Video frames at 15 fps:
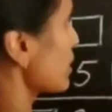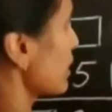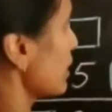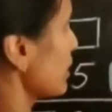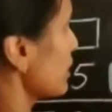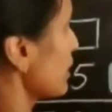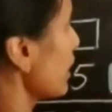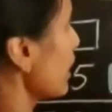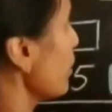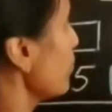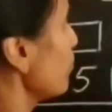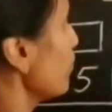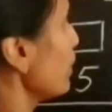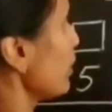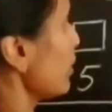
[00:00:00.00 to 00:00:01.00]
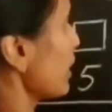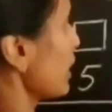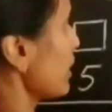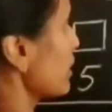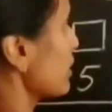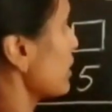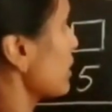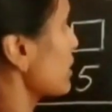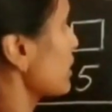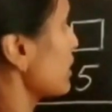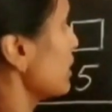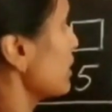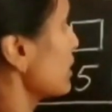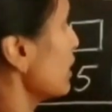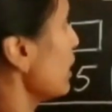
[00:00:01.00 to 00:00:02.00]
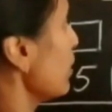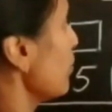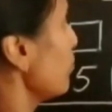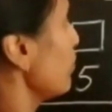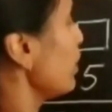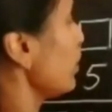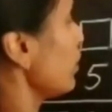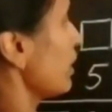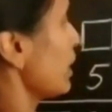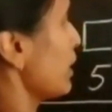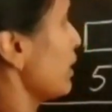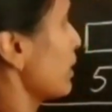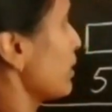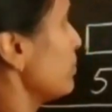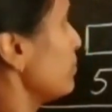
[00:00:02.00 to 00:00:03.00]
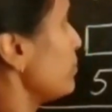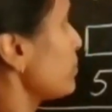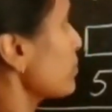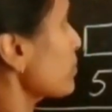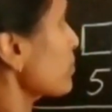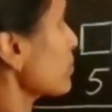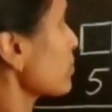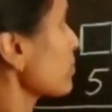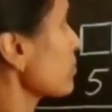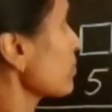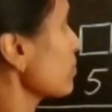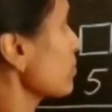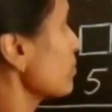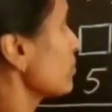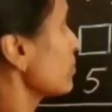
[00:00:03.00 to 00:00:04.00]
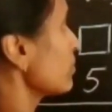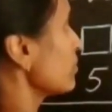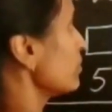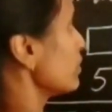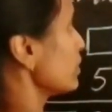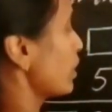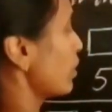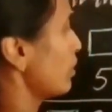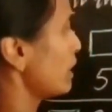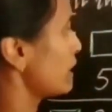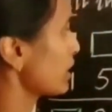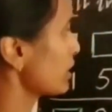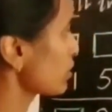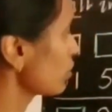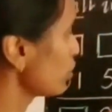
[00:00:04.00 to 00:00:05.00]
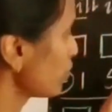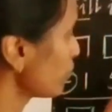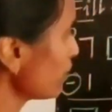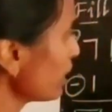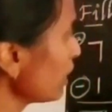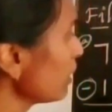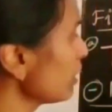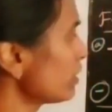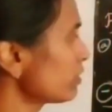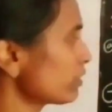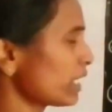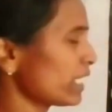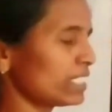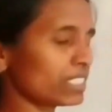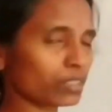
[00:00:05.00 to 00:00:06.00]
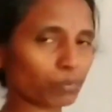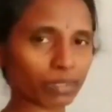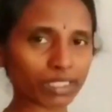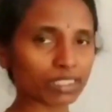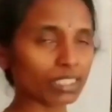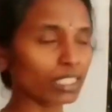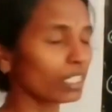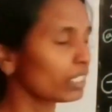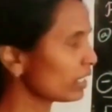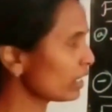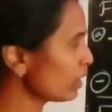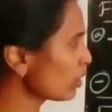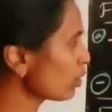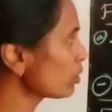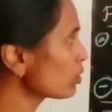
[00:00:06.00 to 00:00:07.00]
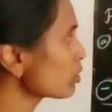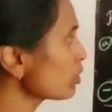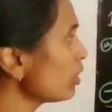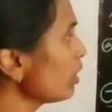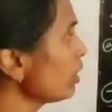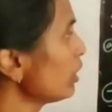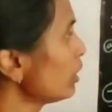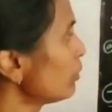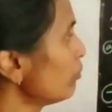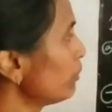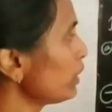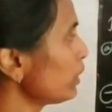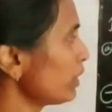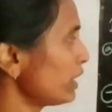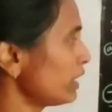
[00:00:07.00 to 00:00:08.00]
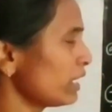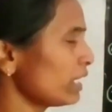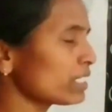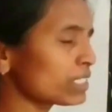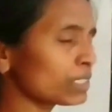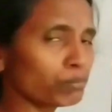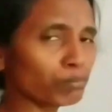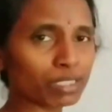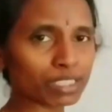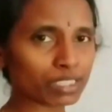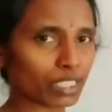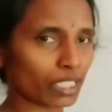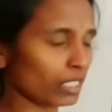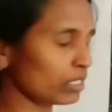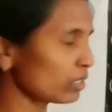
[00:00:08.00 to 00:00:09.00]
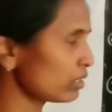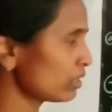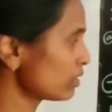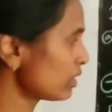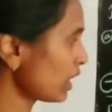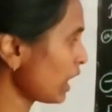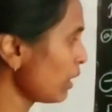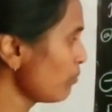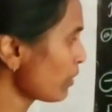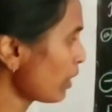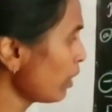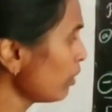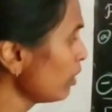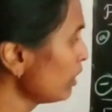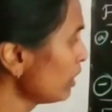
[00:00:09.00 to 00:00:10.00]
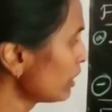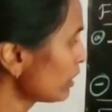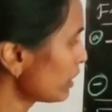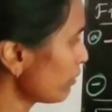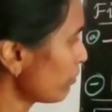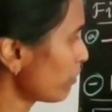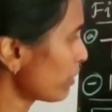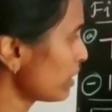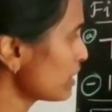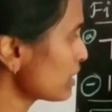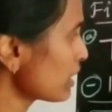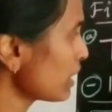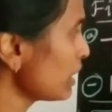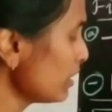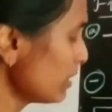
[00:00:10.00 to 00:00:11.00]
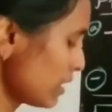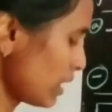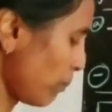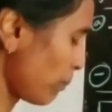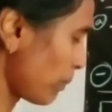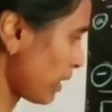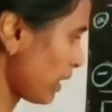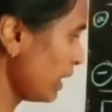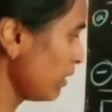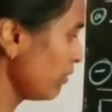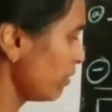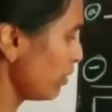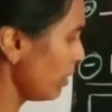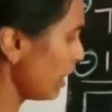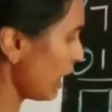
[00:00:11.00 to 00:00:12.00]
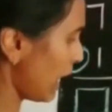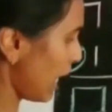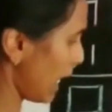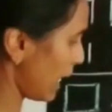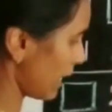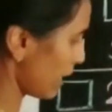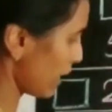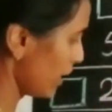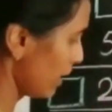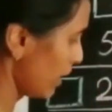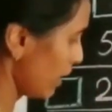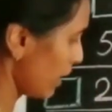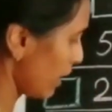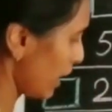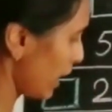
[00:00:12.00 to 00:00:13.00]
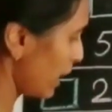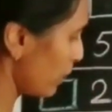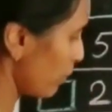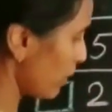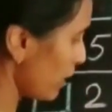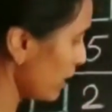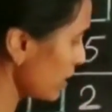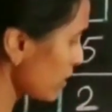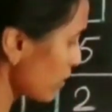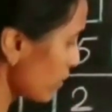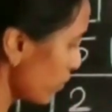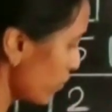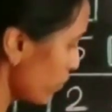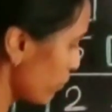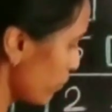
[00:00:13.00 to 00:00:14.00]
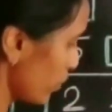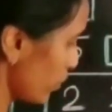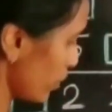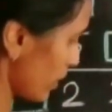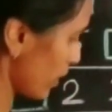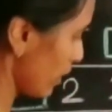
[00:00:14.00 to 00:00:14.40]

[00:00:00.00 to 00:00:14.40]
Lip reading: is the miniand. 6 is the miniand. Now, let us go for tens place. Here also, miniand is missing. Same now, difference and subtrahend we will add. 8 plus 4.